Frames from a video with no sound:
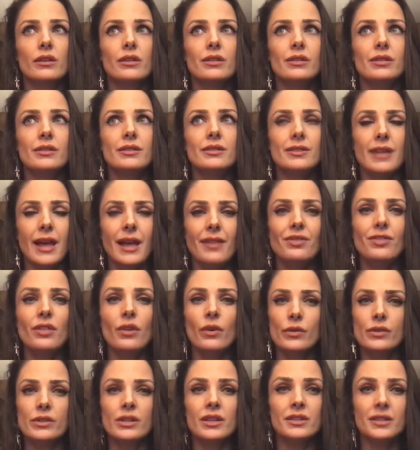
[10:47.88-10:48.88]
set
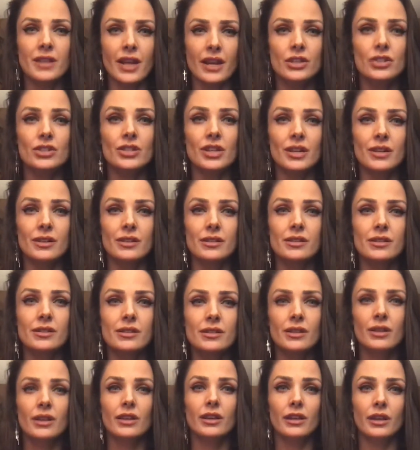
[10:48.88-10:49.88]
those intentions,
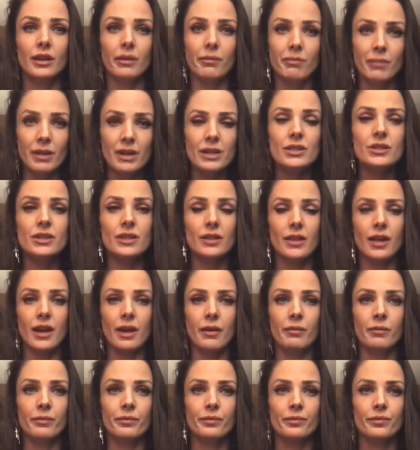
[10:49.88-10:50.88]
commit to
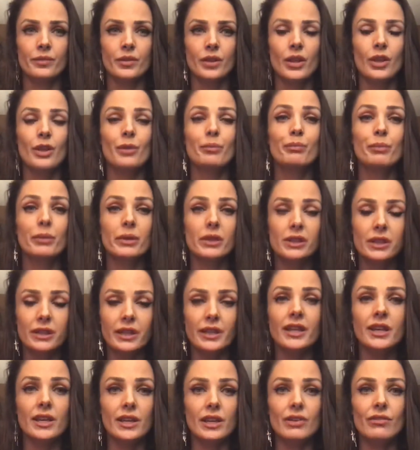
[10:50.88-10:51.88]
them,
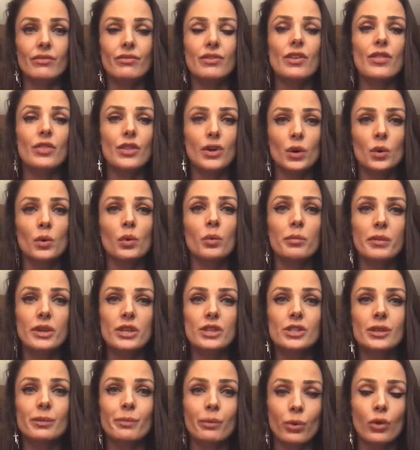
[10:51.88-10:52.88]
believe that there will be
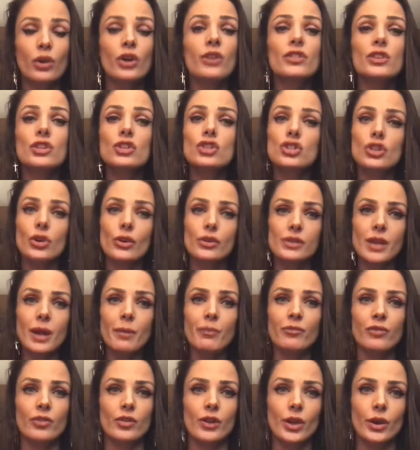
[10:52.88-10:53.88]
support that shows
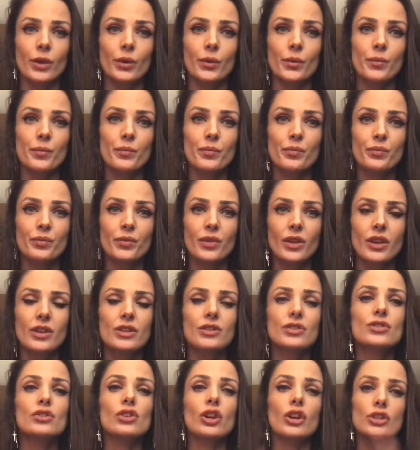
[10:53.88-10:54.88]
up for you.
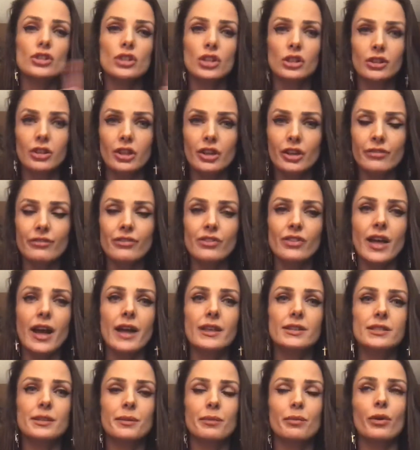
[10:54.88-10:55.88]
Start to look for
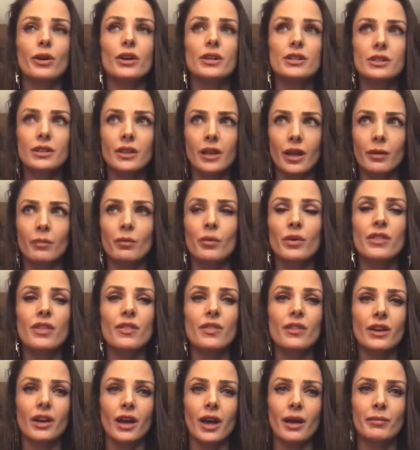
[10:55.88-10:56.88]
that support to come
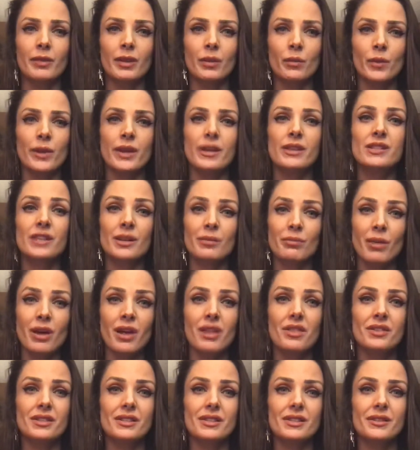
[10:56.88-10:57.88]
within the coming weeks and
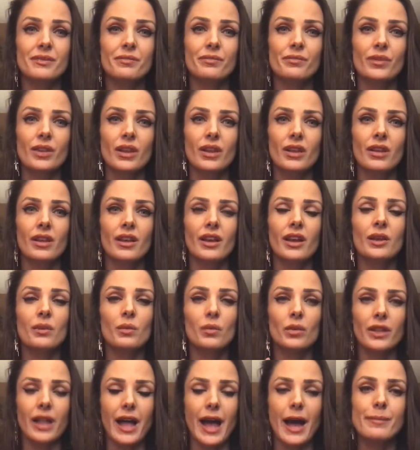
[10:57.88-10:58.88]
months, and it
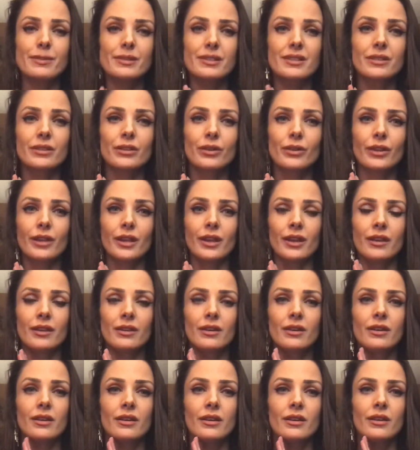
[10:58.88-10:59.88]
will absolutely,
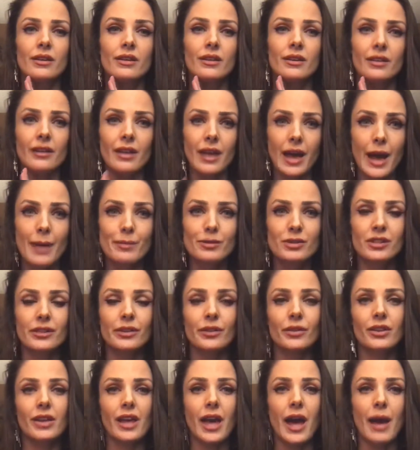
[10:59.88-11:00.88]

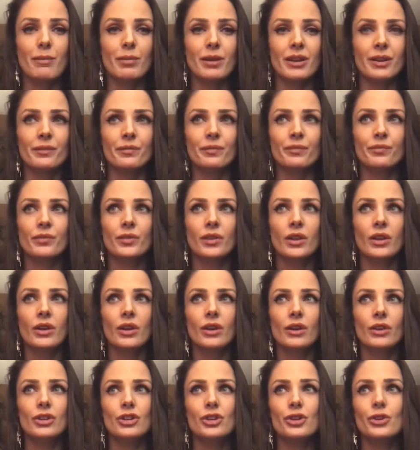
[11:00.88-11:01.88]
absolutely happen.
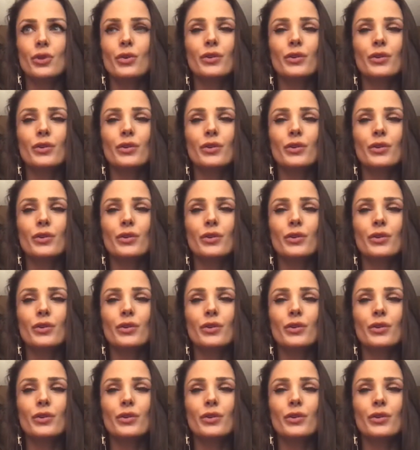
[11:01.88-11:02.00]
You